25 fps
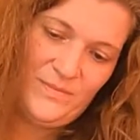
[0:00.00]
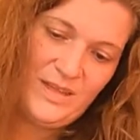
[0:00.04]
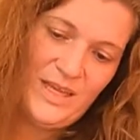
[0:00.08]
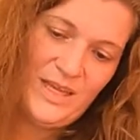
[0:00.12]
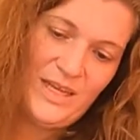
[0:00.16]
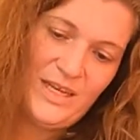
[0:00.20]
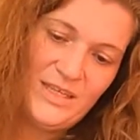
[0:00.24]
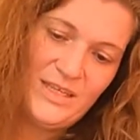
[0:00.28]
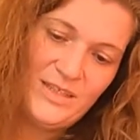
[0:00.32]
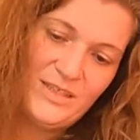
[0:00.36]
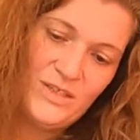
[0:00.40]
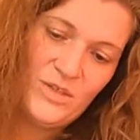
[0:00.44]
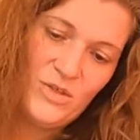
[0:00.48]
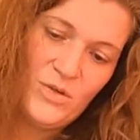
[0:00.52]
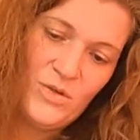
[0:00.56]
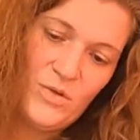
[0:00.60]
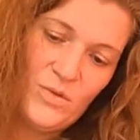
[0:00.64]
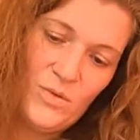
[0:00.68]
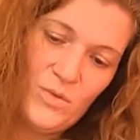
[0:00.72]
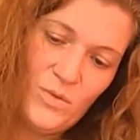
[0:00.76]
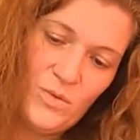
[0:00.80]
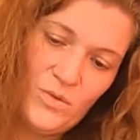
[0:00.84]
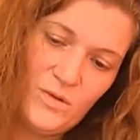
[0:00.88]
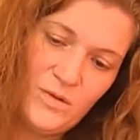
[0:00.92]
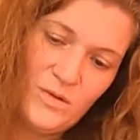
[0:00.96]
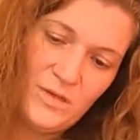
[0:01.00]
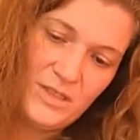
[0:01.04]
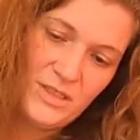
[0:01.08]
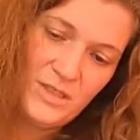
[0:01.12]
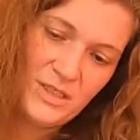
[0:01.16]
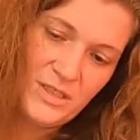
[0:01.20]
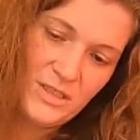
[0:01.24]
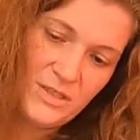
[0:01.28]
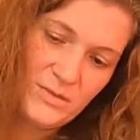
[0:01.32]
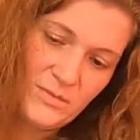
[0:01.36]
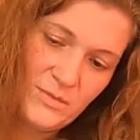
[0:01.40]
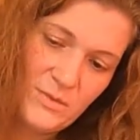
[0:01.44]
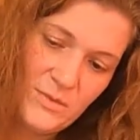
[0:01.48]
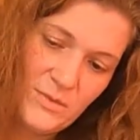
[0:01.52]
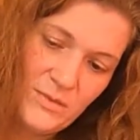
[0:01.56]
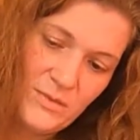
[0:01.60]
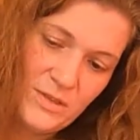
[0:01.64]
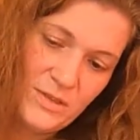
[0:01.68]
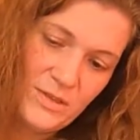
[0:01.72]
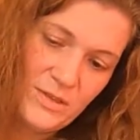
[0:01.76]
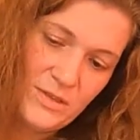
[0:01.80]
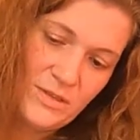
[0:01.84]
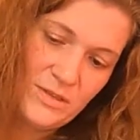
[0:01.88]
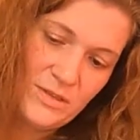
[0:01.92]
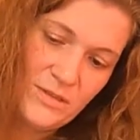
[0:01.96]
That is a gorgeous root
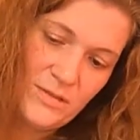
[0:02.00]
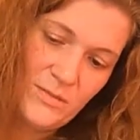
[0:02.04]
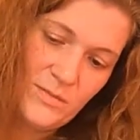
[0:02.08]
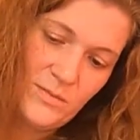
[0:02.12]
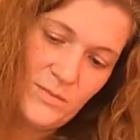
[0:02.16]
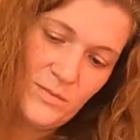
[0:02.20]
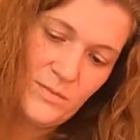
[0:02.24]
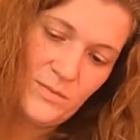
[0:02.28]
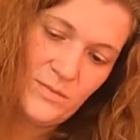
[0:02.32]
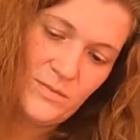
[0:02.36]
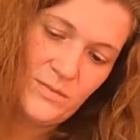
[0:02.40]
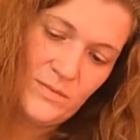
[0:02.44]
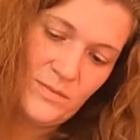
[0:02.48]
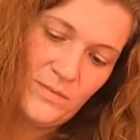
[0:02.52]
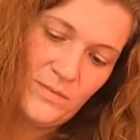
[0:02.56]
system.